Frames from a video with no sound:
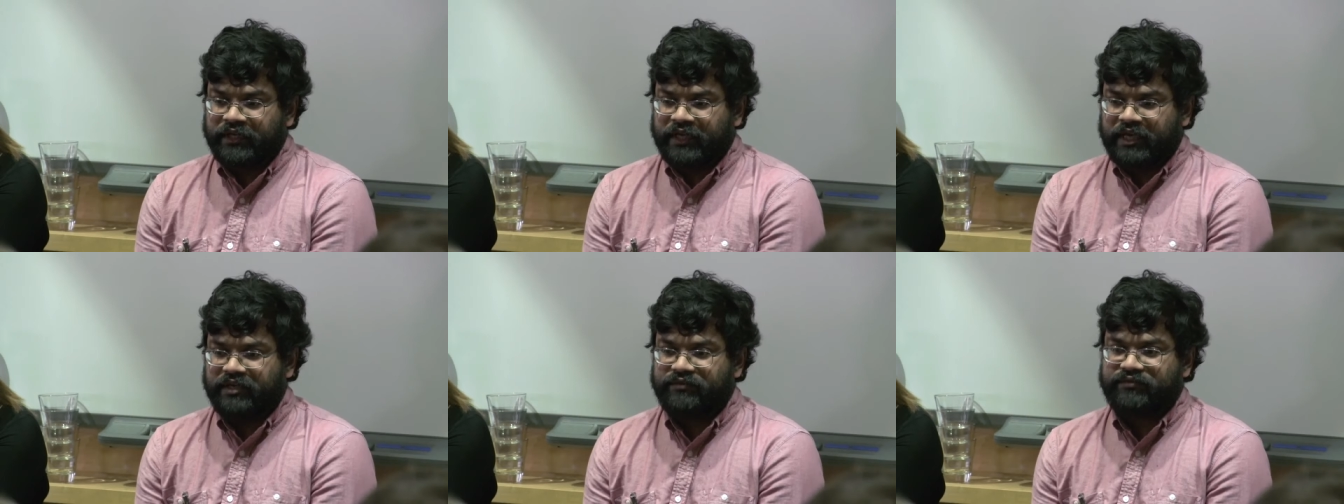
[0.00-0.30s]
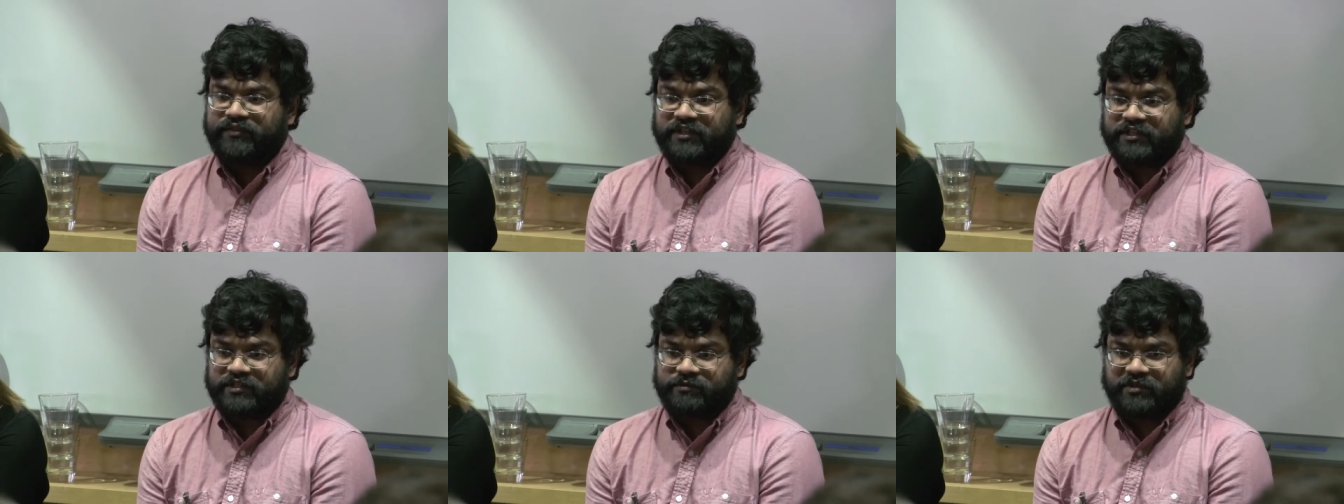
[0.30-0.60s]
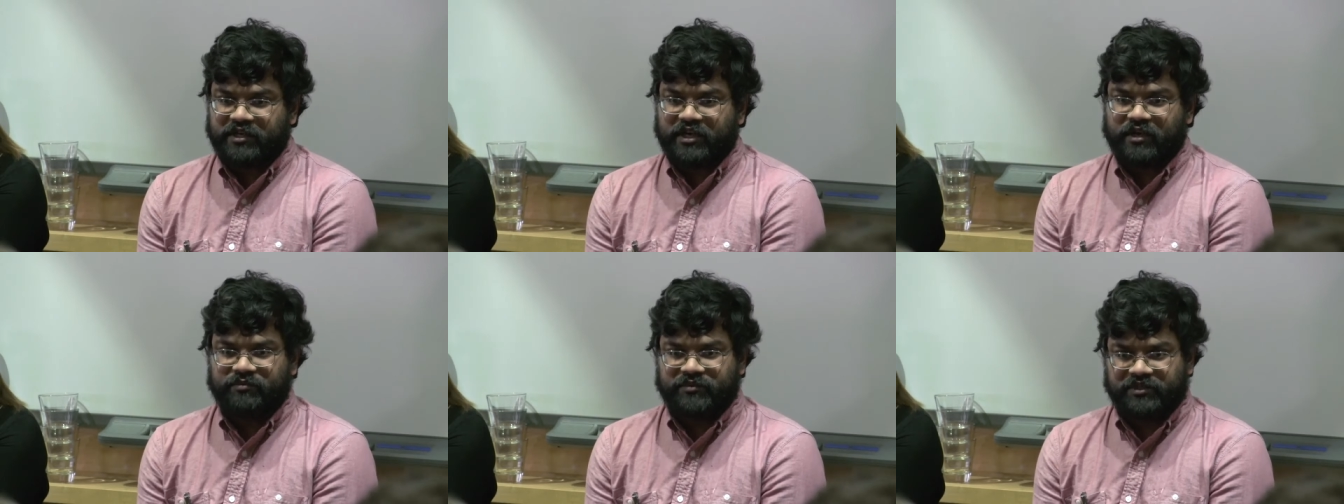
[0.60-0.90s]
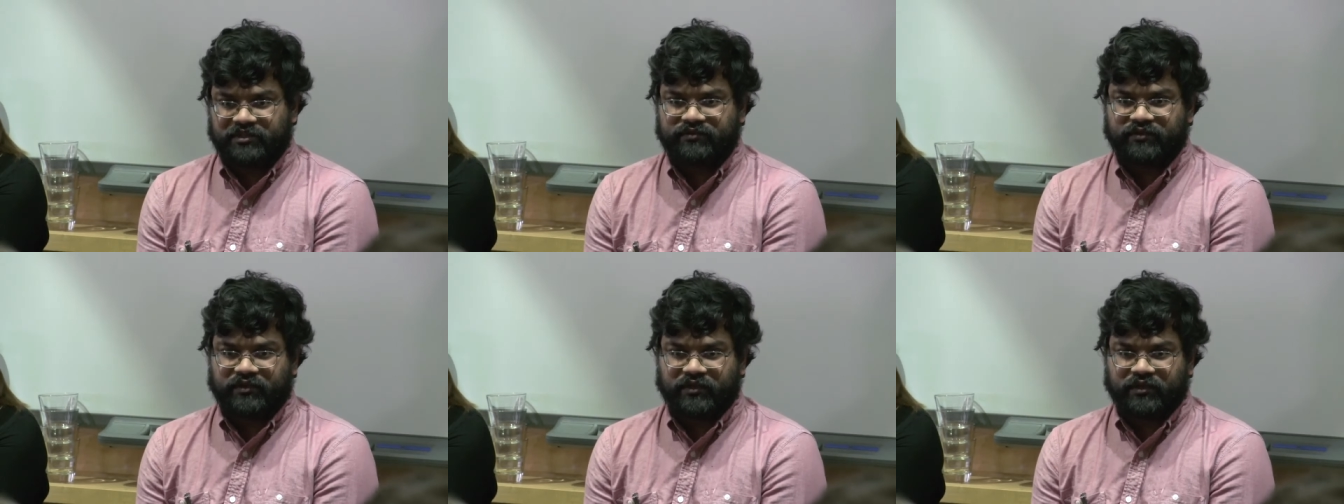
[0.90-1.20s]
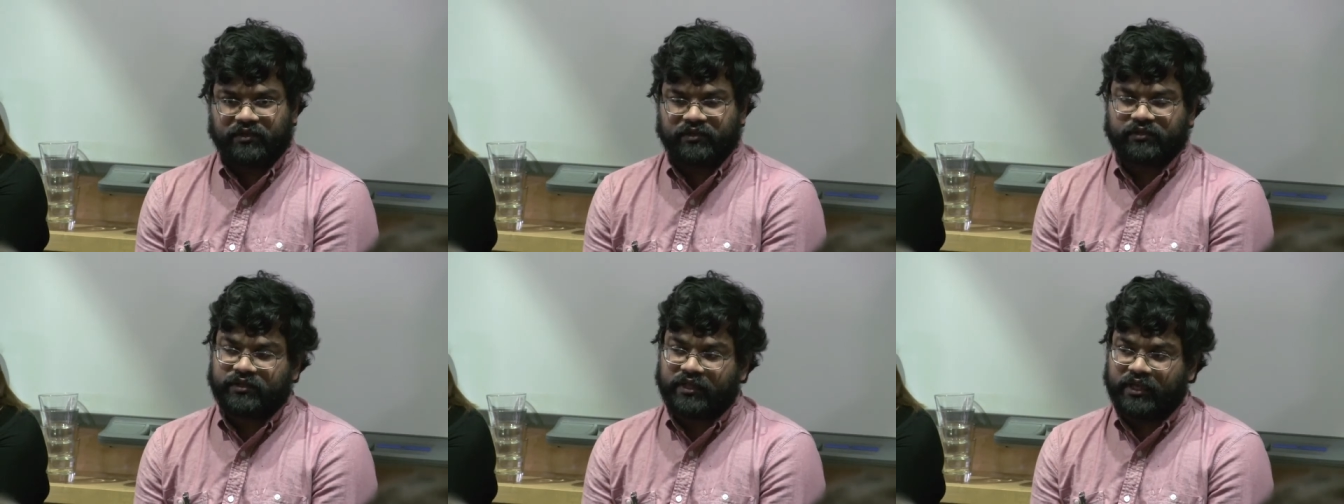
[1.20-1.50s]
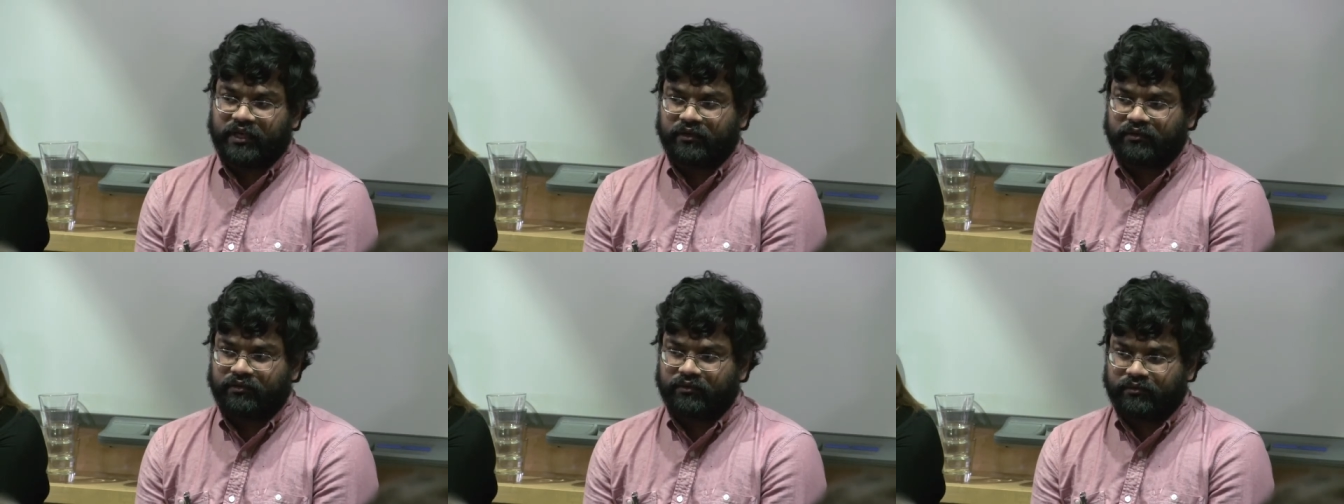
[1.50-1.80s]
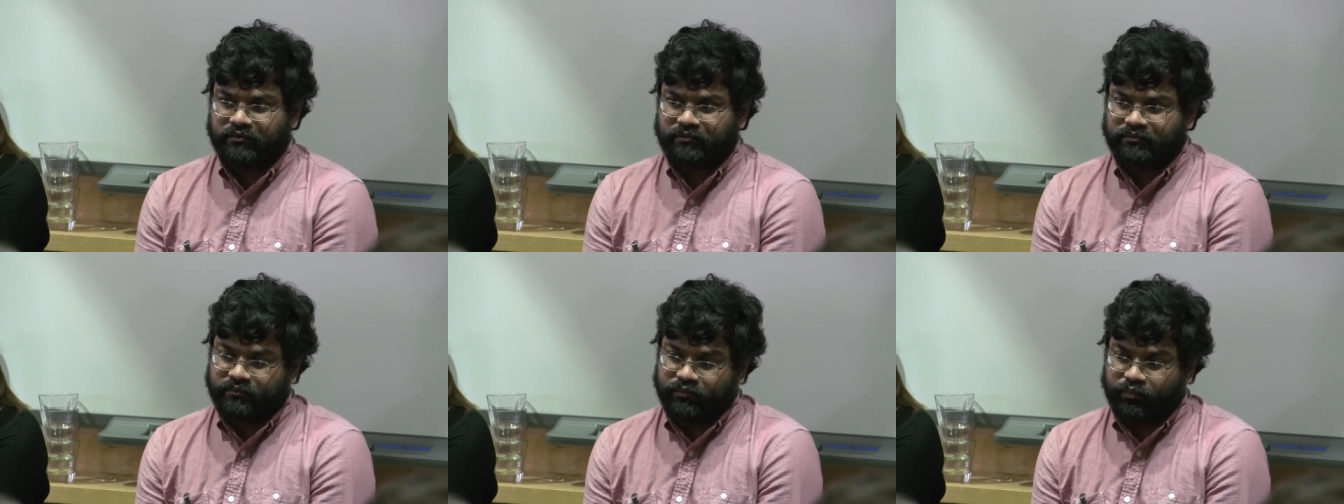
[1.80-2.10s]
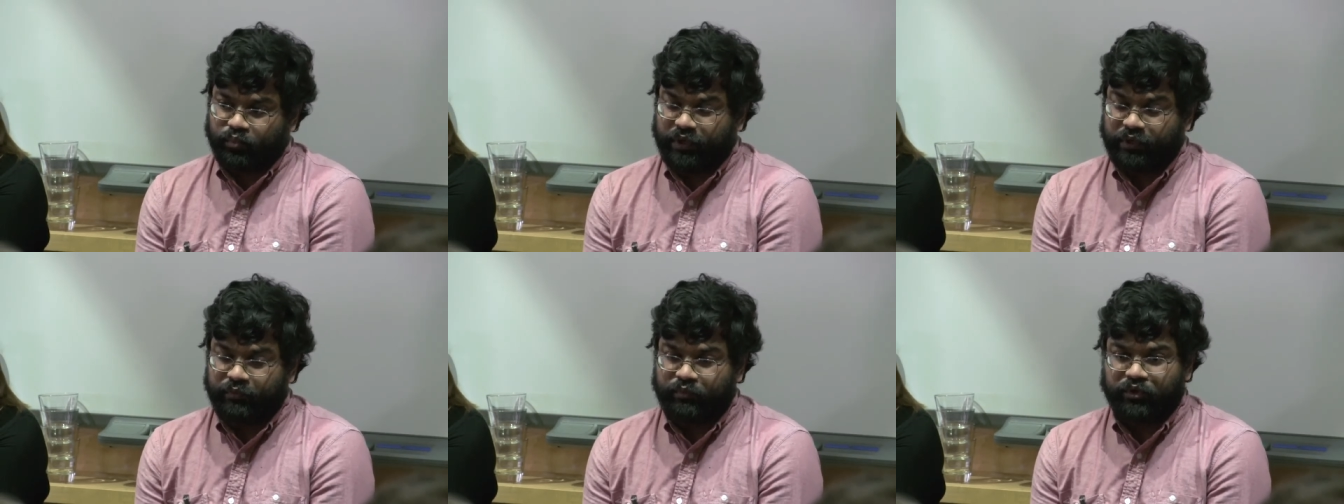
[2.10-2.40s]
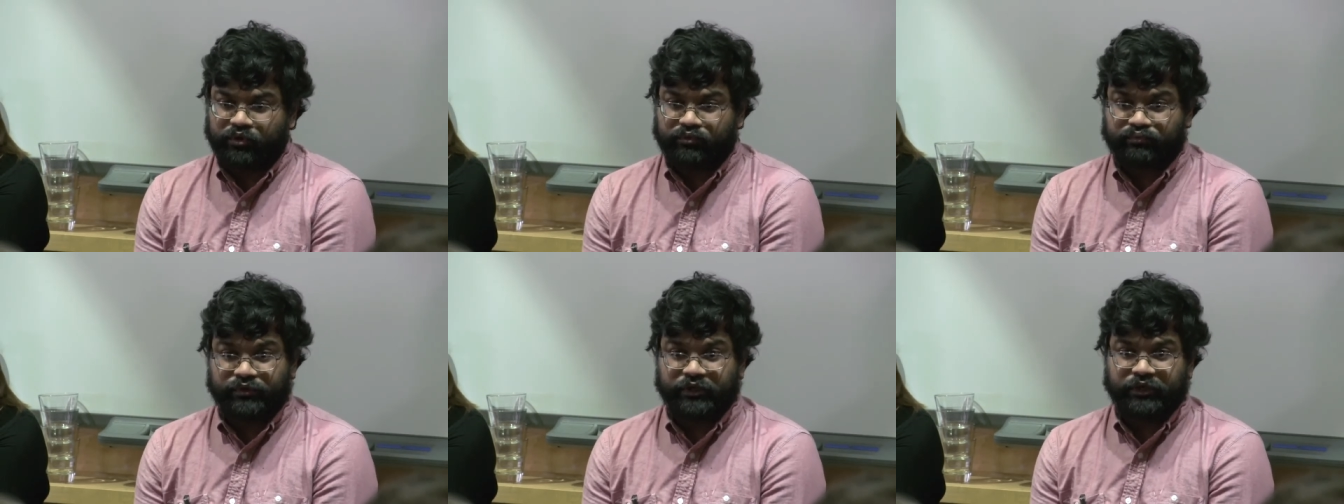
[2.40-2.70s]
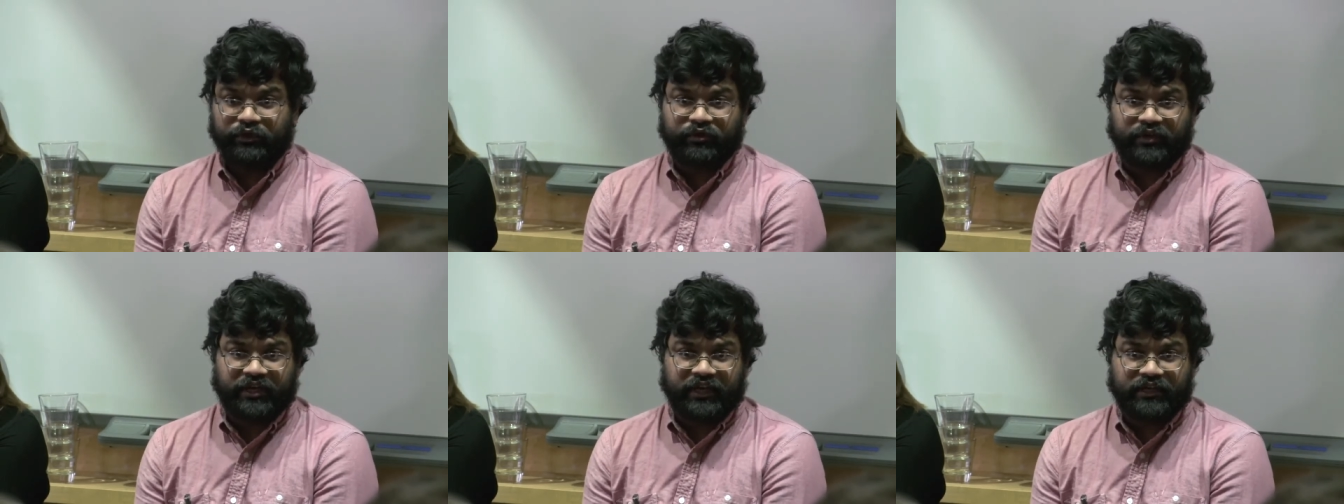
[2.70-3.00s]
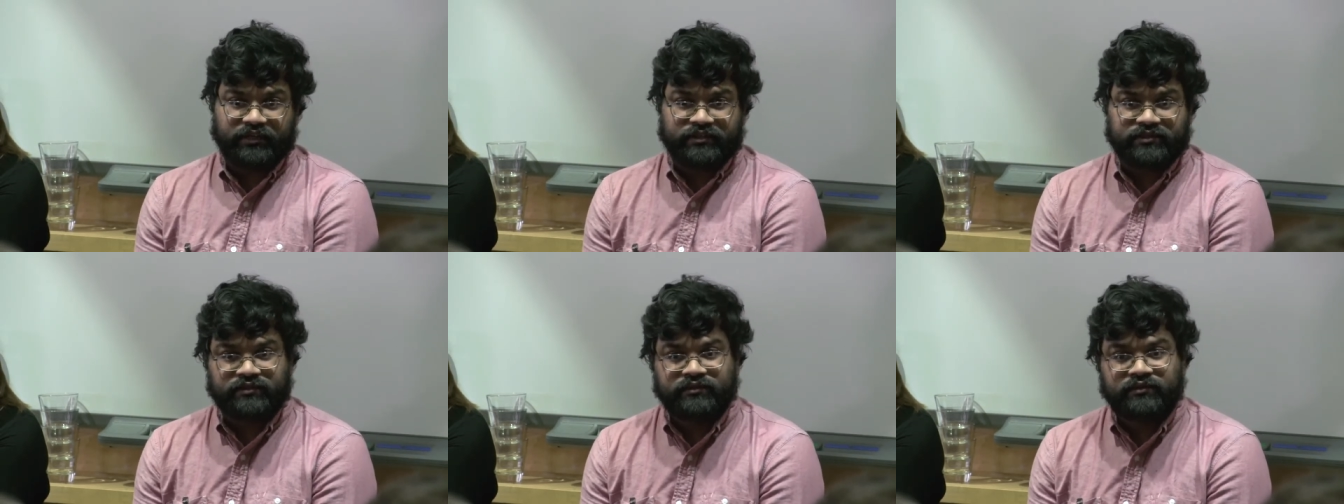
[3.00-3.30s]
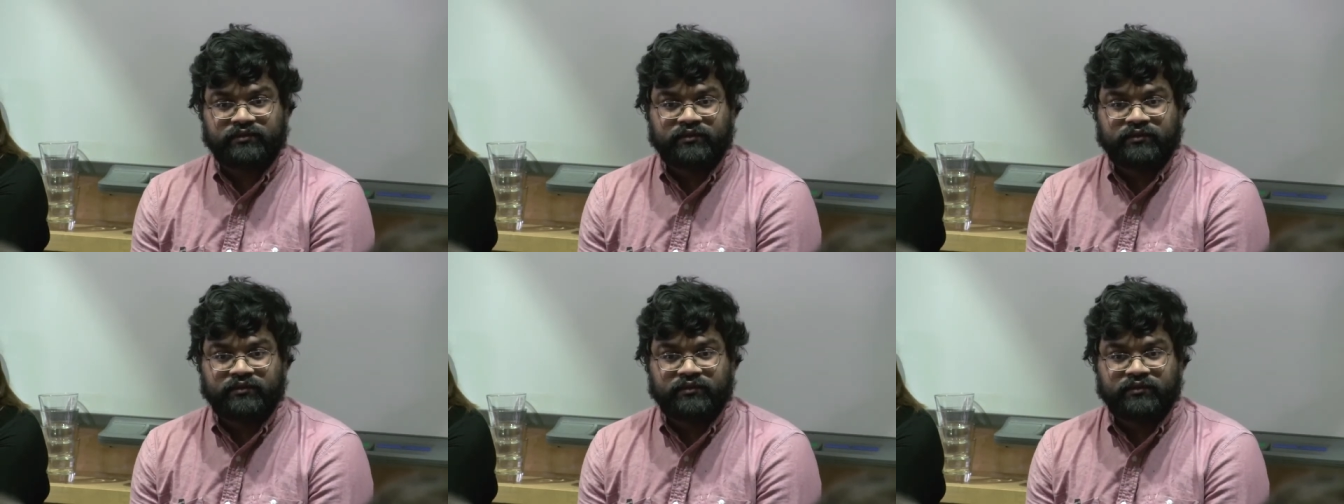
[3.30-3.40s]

if things become difficult, then we will relocate.